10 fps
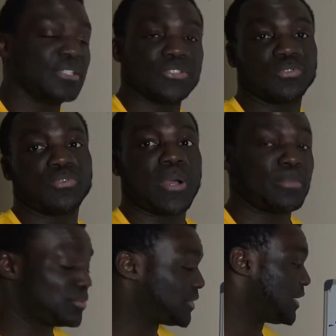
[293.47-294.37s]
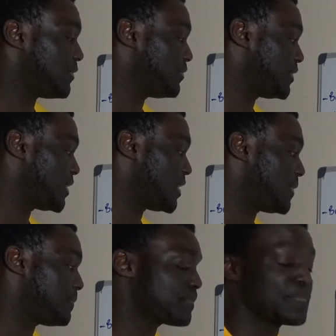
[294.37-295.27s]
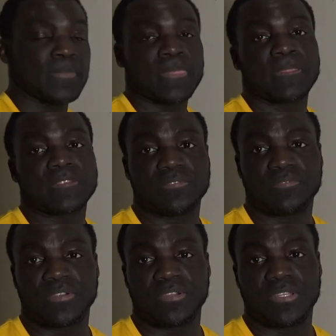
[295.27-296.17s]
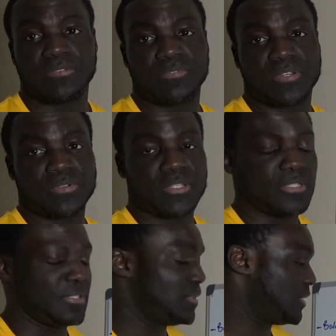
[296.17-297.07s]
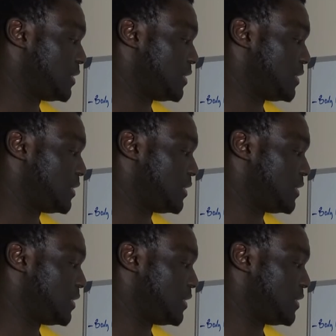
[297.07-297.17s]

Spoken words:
So apple cider vinegar is a very, very